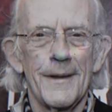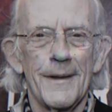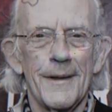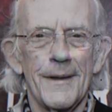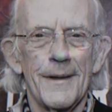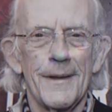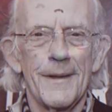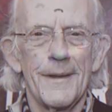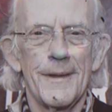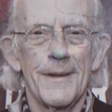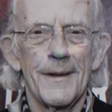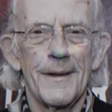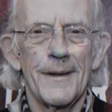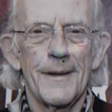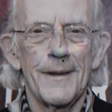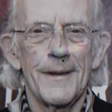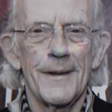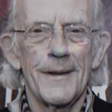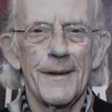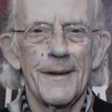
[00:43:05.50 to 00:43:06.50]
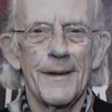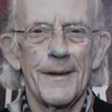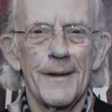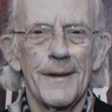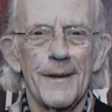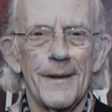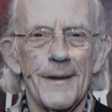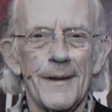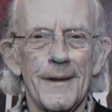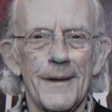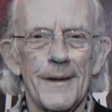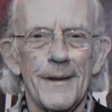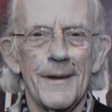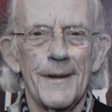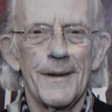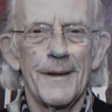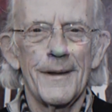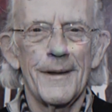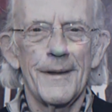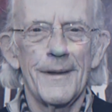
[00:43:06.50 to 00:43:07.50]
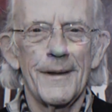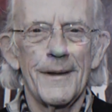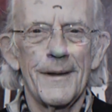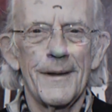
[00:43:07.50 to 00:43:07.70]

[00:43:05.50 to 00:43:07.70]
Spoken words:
and painstaking detail from digital